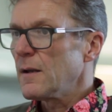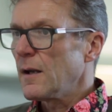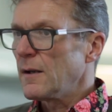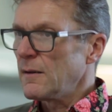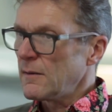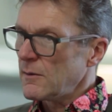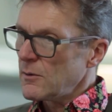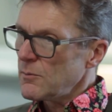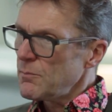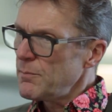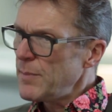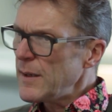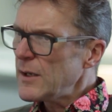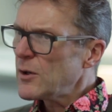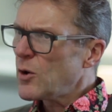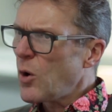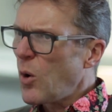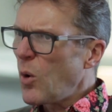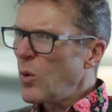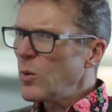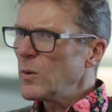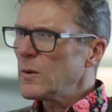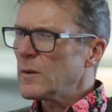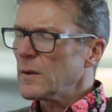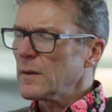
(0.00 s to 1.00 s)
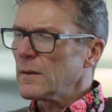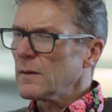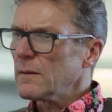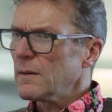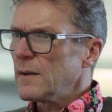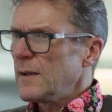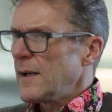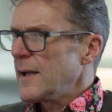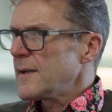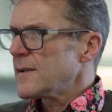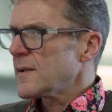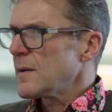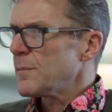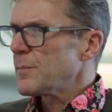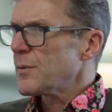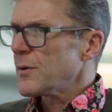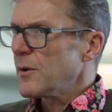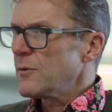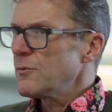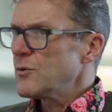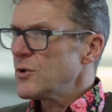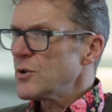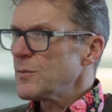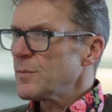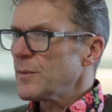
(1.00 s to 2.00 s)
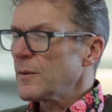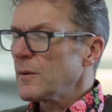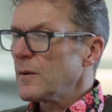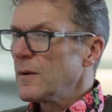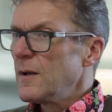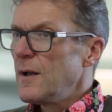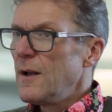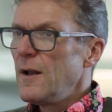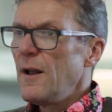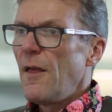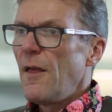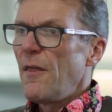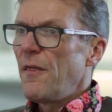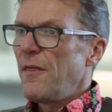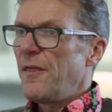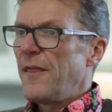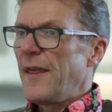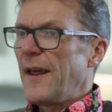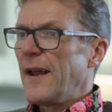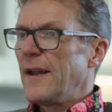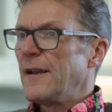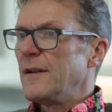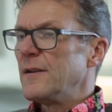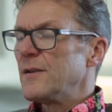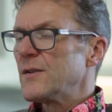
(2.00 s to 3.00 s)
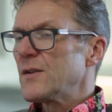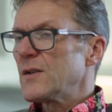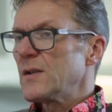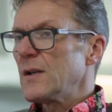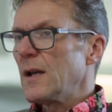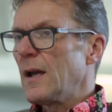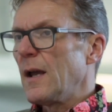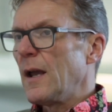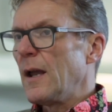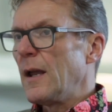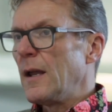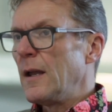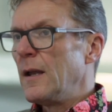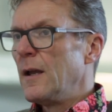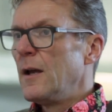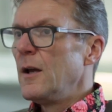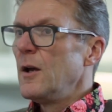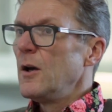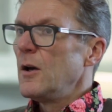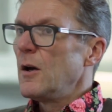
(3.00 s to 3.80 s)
and bit colder and less approachable than, say,